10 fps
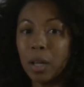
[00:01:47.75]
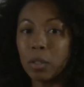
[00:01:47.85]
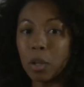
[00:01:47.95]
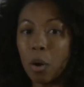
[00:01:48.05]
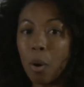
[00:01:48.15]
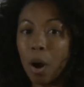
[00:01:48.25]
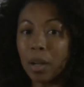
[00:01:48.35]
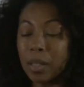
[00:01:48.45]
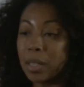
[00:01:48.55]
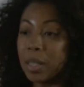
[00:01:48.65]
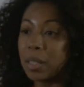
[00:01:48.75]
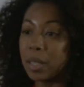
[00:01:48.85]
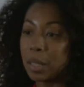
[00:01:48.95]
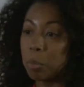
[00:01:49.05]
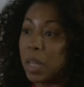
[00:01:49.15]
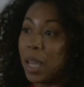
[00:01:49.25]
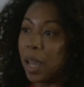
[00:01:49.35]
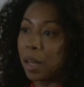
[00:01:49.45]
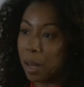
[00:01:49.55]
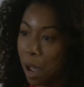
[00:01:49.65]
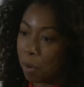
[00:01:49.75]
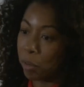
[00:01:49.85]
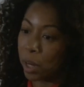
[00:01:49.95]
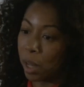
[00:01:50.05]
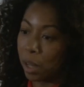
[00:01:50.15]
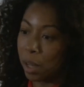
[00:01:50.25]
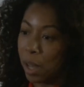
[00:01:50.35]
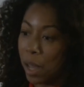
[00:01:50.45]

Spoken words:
So our existence began in Africa,